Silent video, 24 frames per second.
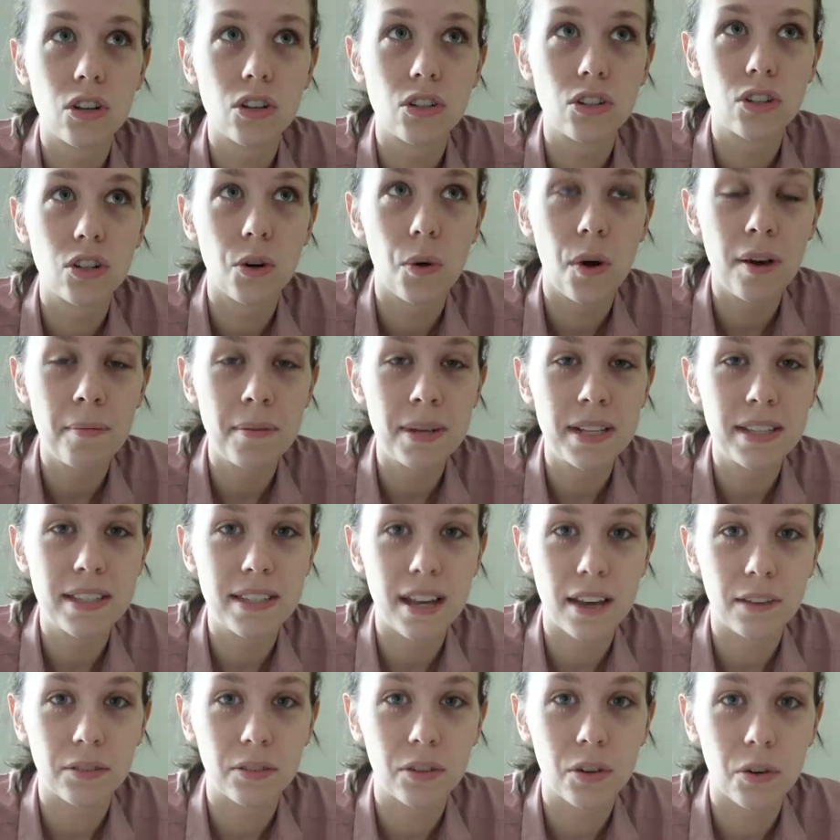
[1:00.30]
So I'm in
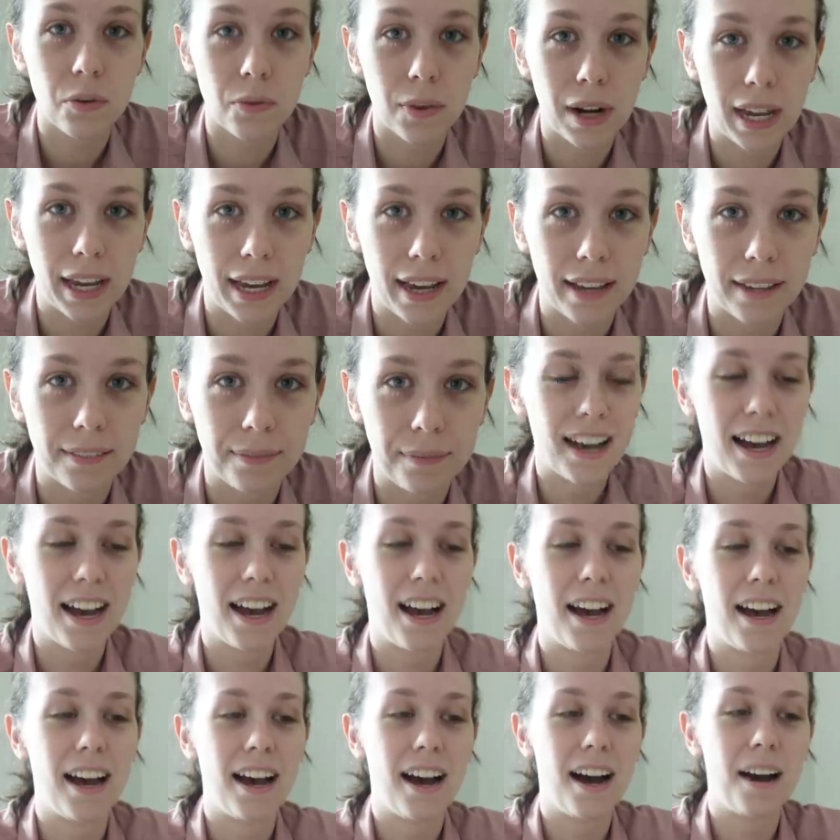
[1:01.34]
South Korea.
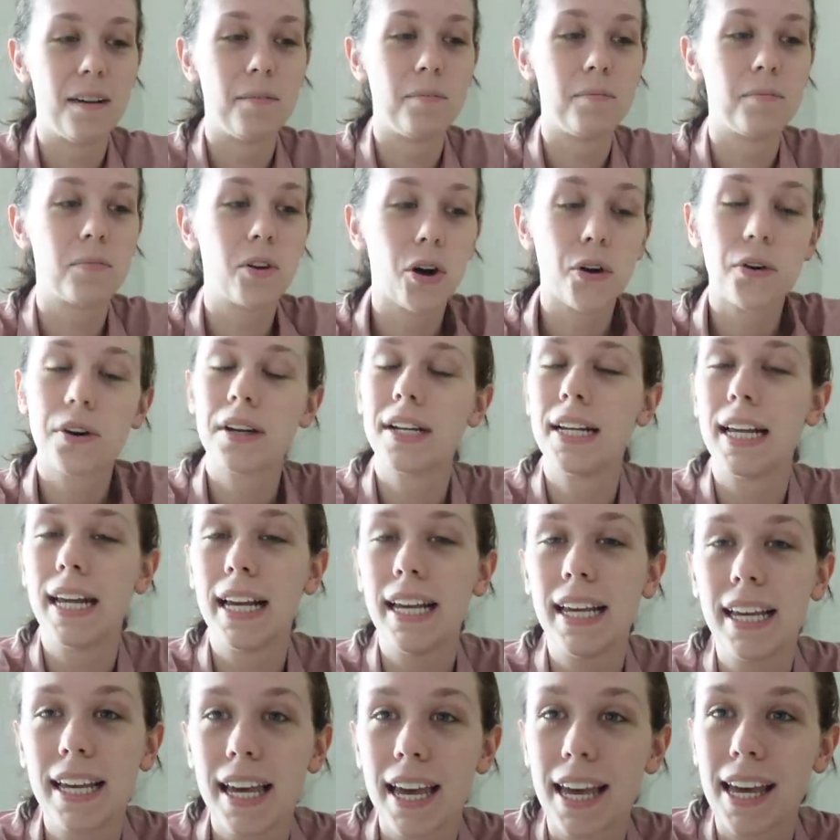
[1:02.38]
I'm
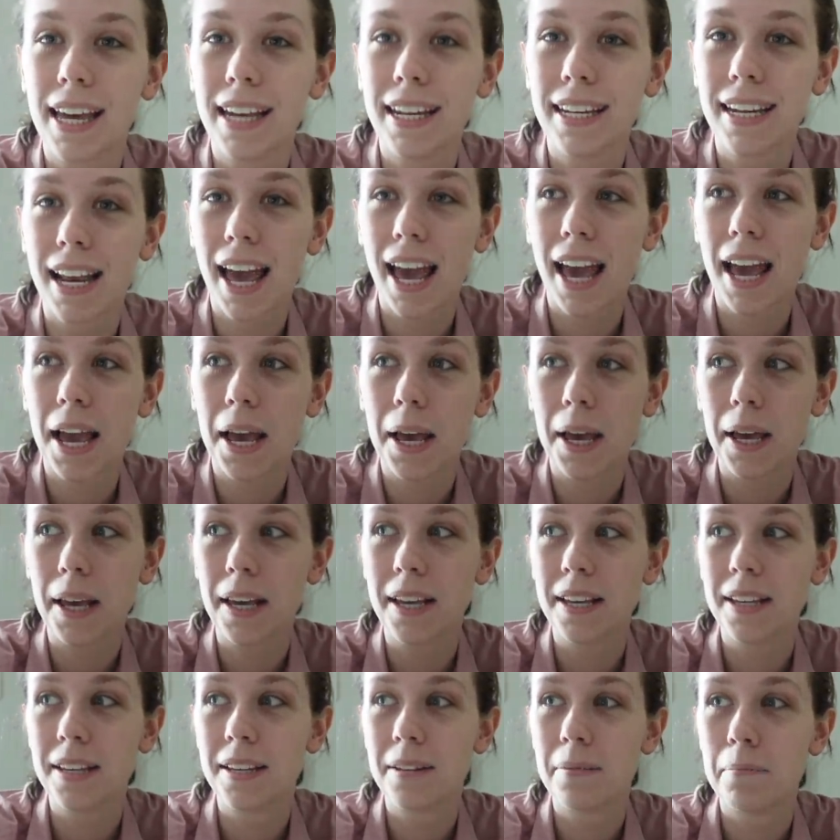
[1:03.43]
currently in
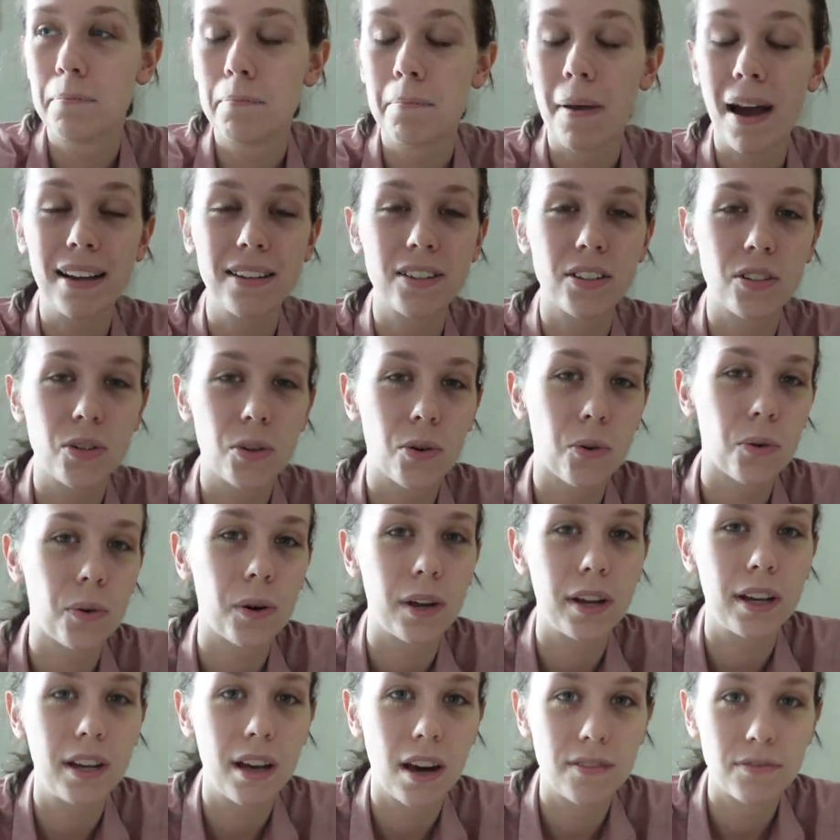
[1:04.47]
a
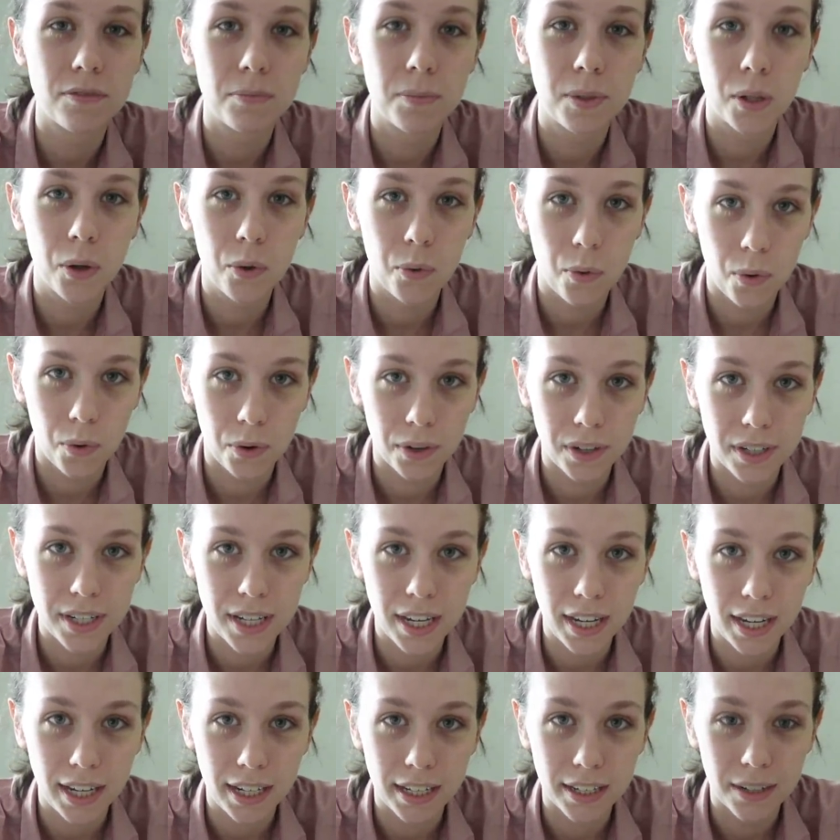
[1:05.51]
mandatory government
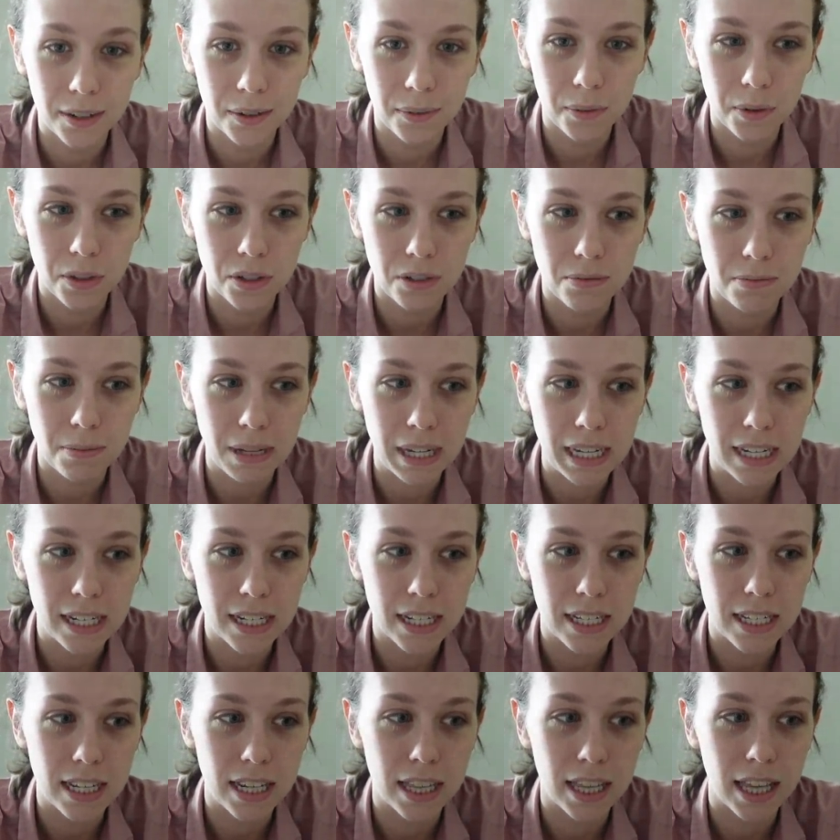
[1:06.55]
quarantine, which
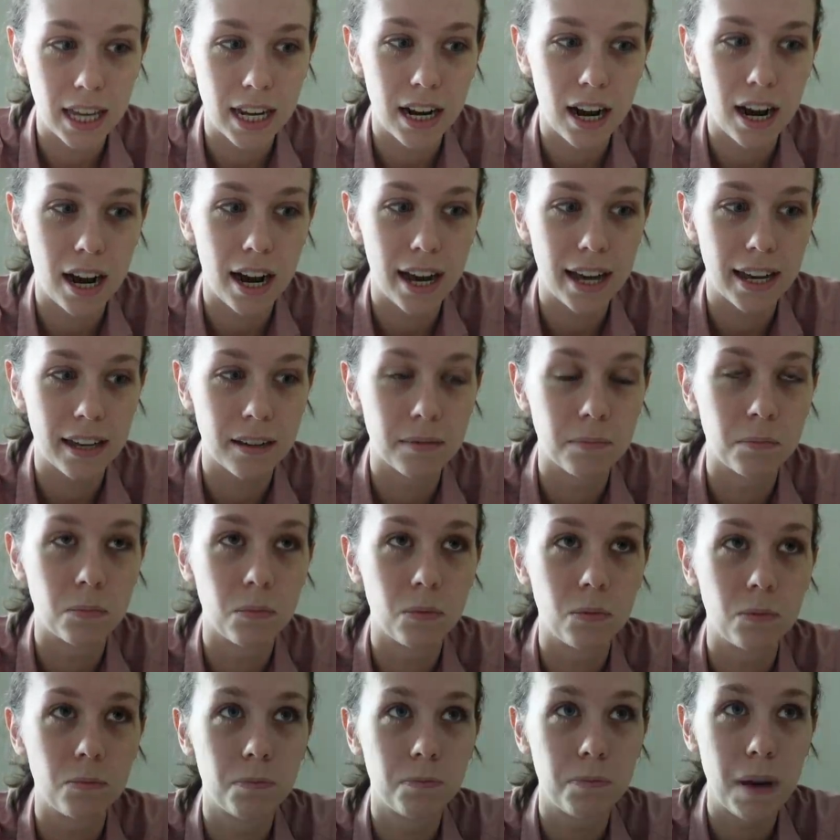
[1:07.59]
means that I
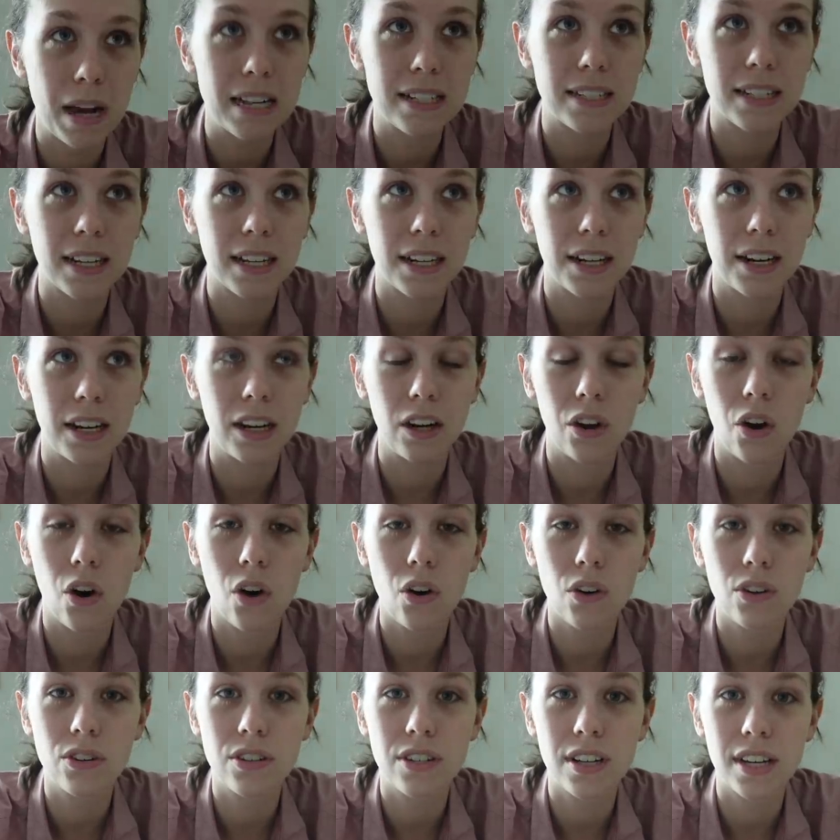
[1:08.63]
am basically
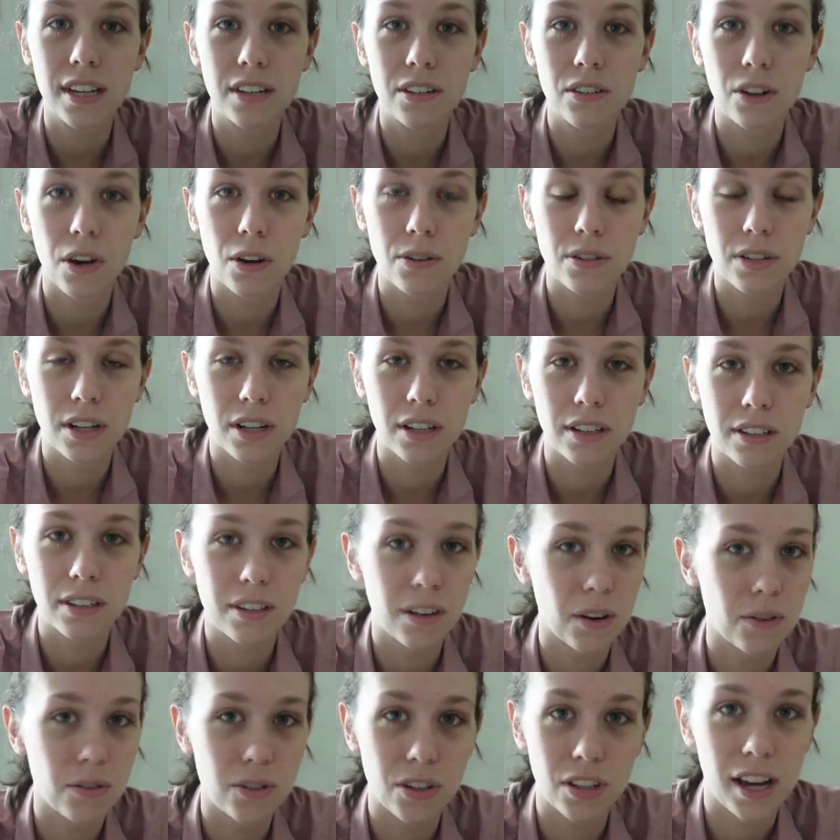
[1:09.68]
locked in total
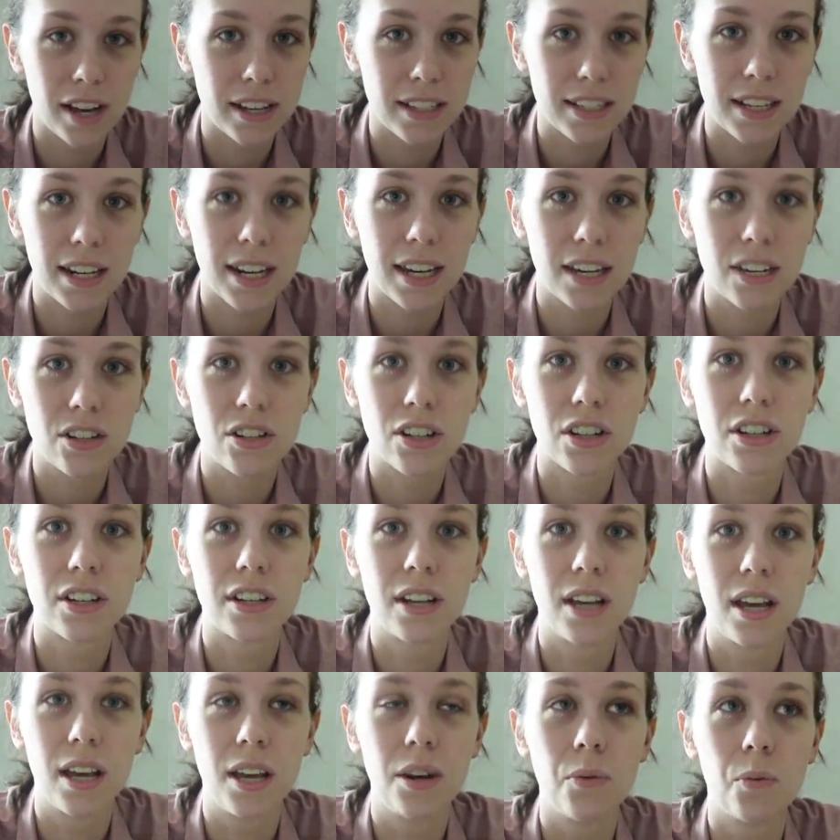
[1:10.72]
social
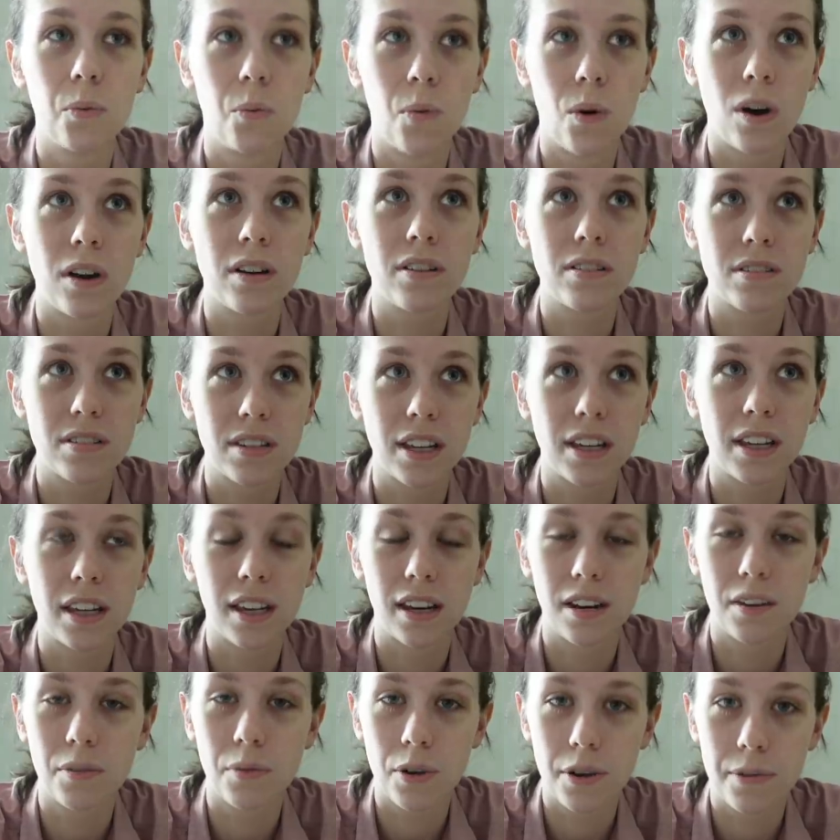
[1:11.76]
isolation in one
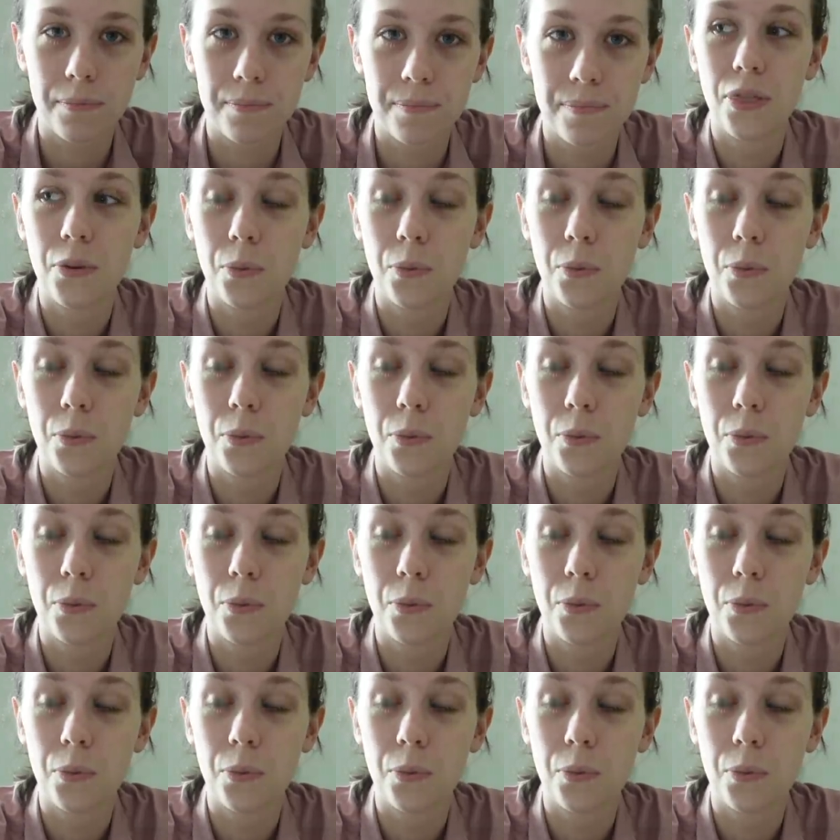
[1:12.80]
singular room.